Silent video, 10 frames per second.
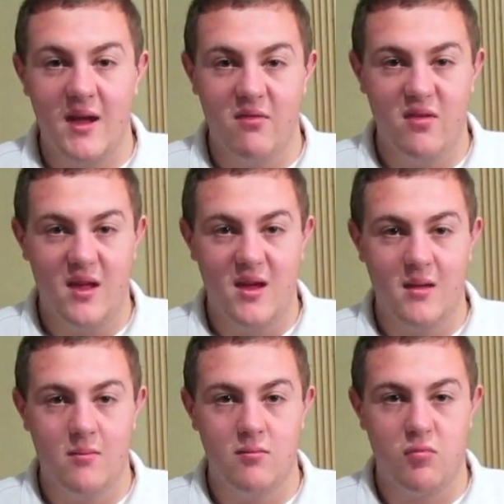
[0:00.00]
I've
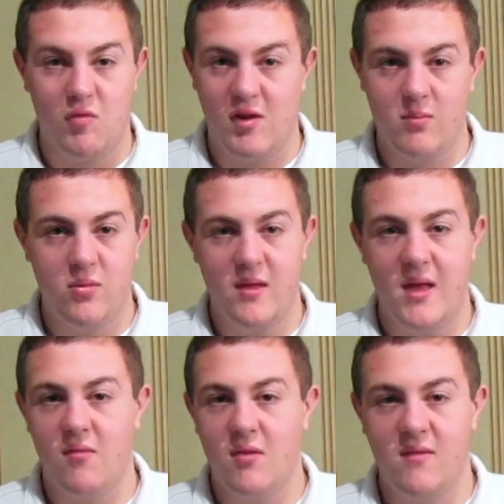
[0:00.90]
taken probably
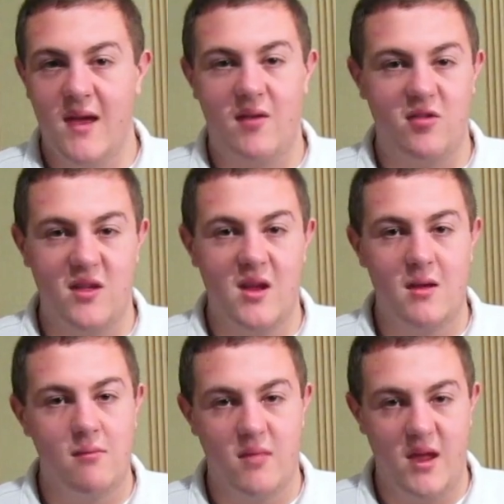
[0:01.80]
every
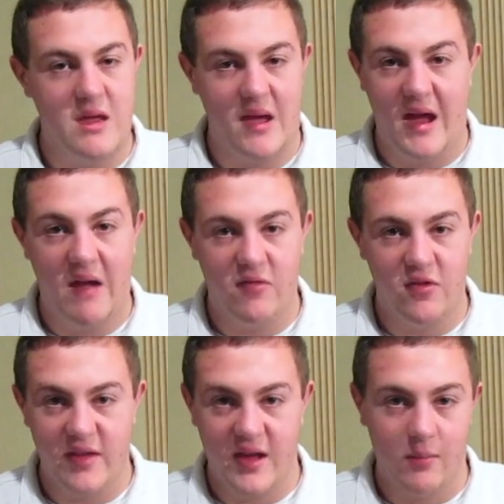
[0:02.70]
vaccine that you have to
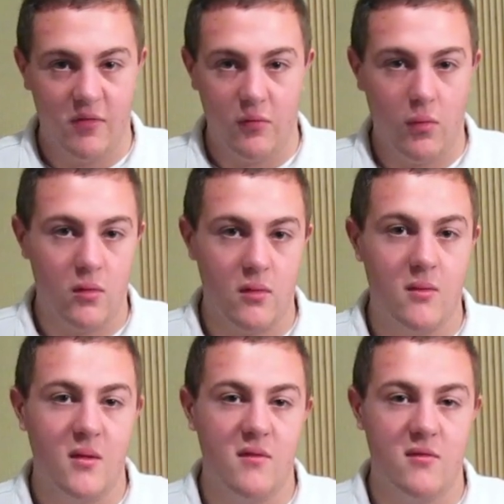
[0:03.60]
take before
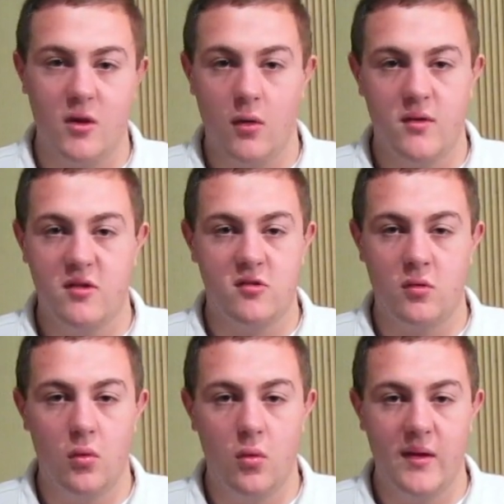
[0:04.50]
to go into
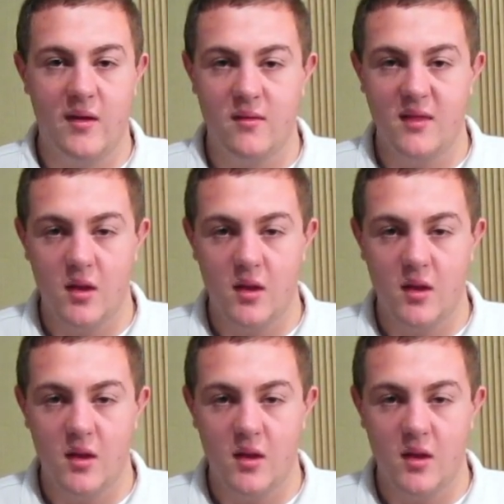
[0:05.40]
school here in the